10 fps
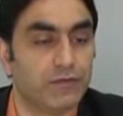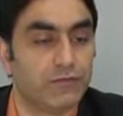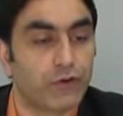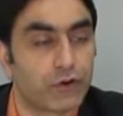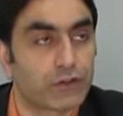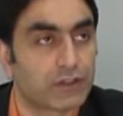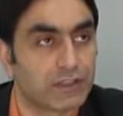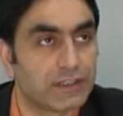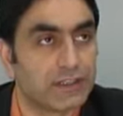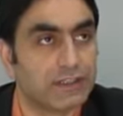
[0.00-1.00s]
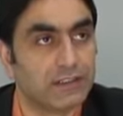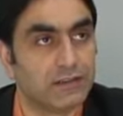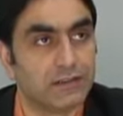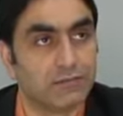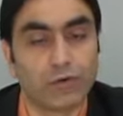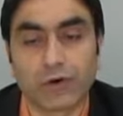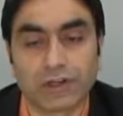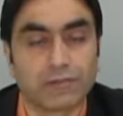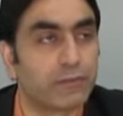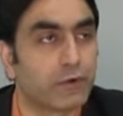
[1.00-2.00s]
work more
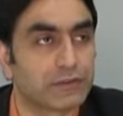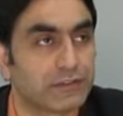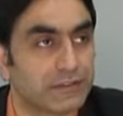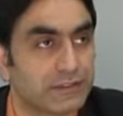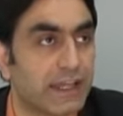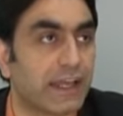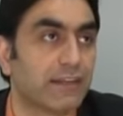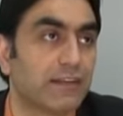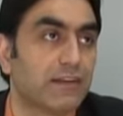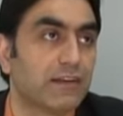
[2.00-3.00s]
important than